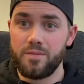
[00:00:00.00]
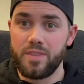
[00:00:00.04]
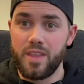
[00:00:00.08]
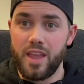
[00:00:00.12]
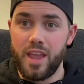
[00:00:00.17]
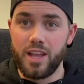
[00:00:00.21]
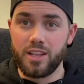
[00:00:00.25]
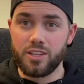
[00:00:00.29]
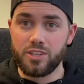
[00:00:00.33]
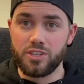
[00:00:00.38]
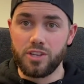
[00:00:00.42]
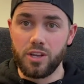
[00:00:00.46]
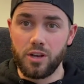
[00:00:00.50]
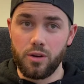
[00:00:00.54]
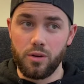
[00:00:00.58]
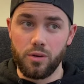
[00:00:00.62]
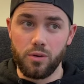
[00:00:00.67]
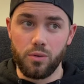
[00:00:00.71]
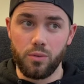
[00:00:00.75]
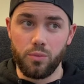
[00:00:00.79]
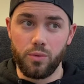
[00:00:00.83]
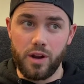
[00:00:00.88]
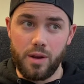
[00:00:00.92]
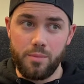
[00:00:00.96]
And so
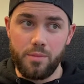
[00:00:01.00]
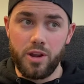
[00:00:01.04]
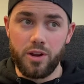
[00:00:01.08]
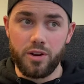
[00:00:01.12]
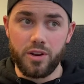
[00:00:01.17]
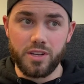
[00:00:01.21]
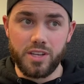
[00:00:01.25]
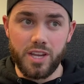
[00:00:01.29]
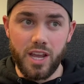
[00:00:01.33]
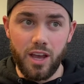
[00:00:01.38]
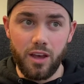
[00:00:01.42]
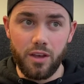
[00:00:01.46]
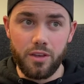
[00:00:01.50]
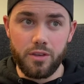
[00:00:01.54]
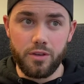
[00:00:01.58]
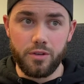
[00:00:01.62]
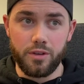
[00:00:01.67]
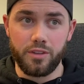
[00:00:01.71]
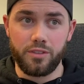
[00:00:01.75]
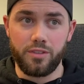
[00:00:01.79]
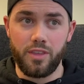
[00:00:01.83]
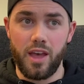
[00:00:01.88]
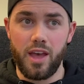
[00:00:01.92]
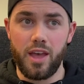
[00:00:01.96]
what I'm here to tell you
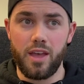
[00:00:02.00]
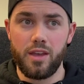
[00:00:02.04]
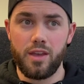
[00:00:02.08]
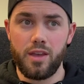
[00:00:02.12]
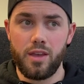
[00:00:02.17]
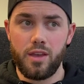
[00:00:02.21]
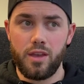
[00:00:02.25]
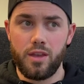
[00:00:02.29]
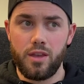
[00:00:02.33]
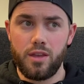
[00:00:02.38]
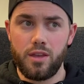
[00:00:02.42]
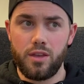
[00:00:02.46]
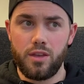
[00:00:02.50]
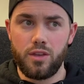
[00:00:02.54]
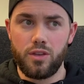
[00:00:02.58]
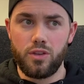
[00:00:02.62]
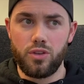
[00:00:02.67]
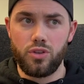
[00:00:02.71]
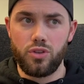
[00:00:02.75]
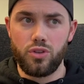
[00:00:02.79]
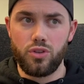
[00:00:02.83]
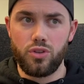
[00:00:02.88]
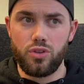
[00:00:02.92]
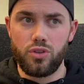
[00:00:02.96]
is that
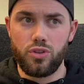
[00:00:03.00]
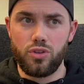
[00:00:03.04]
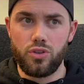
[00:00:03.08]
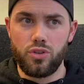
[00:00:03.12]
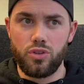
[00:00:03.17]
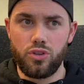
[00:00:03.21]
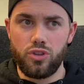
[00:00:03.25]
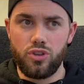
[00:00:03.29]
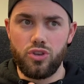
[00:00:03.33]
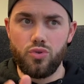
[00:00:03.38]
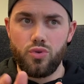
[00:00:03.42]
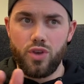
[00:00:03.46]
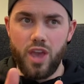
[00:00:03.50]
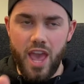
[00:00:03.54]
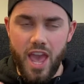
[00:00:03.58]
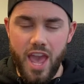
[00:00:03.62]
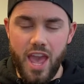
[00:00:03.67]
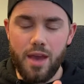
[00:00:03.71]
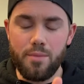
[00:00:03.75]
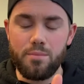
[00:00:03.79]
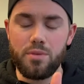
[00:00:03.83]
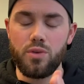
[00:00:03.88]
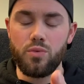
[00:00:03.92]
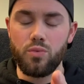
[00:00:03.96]
you
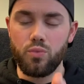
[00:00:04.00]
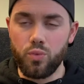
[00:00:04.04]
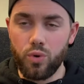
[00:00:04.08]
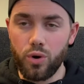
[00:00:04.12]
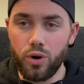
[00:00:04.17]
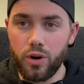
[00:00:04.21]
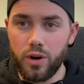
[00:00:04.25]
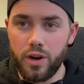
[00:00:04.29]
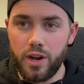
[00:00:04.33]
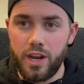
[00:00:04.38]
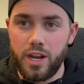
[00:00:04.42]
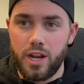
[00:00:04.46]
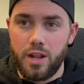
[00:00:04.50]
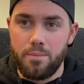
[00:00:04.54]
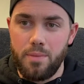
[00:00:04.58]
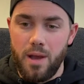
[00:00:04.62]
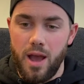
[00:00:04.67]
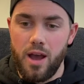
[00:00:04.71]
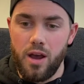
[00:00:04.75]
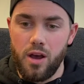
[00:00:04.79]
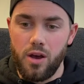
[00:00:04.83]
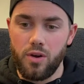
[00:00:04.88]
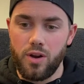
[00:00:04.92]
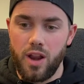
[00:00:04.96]
can't be worried
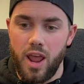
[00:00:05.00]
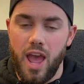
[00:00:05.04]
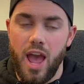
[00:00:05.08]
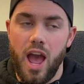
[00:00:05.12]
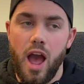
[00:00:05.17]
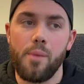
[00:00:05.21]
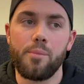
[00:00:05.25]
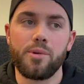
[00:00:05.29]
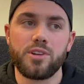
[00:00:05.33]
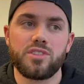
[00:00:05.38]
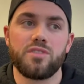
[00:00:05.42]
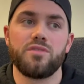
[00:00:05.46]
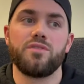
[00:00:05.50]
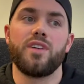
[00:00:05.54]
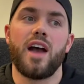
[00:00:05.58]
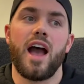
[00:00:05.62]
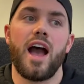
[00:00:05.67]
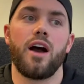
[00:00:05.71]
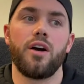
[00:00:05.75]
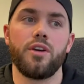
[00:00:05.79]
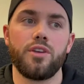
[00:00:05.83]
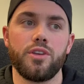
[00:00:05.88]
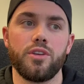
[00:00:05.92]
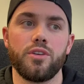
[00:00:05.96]
about how much
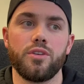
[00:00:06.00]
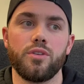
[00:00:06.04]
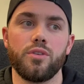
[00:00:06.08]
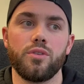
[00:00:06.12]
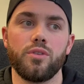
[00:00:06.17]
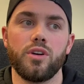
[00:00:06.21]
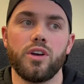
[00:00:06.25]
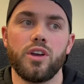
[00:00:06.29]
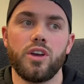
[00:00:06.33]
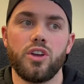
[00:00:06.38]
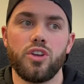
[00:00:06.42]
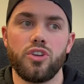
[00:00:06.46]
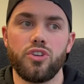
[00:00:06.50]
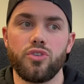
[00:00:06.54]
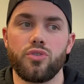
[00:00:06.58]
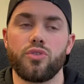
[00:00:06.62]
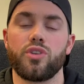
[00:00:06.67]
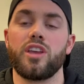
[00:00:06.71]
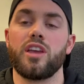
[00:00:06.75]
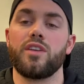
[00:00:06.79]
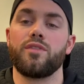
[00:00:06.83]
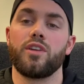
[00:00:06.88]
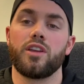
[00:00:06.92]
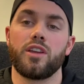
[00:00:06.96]
value you're
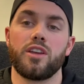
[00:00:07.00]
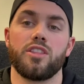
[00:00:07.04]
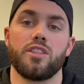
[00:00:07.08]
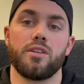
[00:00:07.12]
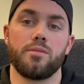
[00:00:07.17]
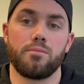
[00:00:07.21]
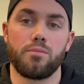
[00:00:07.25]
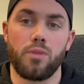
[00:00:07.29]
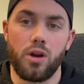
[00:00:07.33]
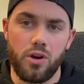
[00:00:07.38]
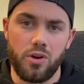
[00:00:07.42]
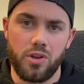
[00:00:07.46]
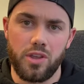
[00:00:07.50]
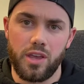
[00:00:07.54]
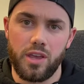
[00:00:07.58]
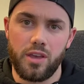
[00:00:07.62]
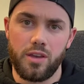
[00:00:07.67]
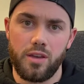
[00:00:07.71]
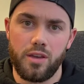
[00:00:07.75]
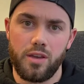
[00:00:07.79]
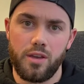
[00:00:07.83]
giving in the market.